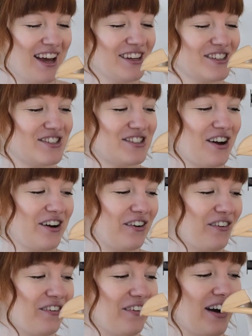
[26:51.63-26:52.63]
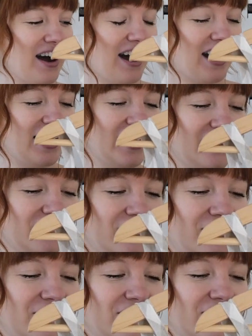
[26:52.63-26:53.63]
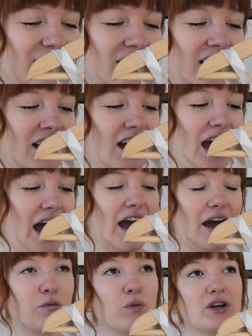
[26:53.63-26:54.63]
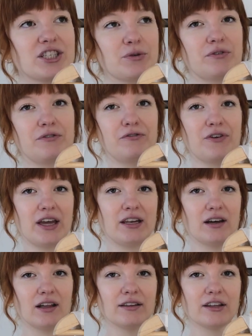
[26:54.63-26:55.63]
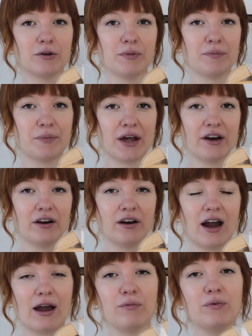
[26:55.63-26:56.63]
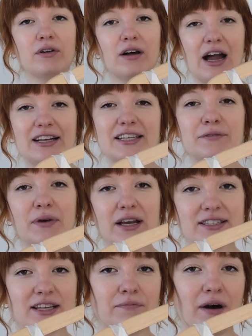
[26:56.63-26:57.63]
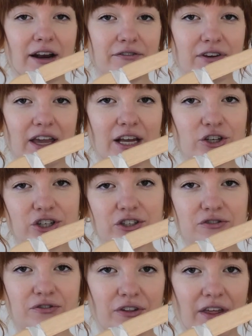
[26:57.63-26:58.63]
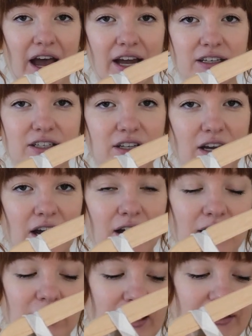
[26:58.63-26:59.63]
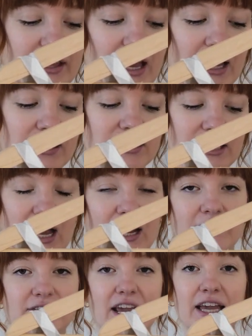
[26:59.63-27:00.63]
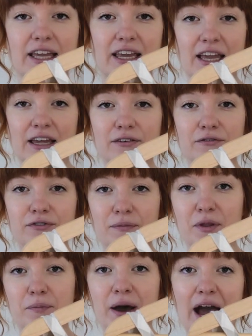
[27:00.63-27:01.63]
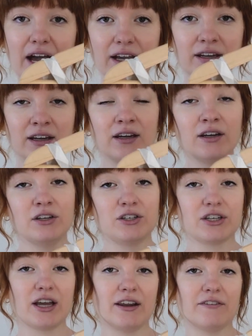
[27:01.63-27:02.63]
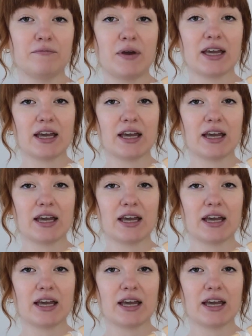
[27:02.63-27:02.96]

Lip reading: So I wish it would fit a little bit better. I did make some modifications for that in the end to kind of take in from the back to kind of make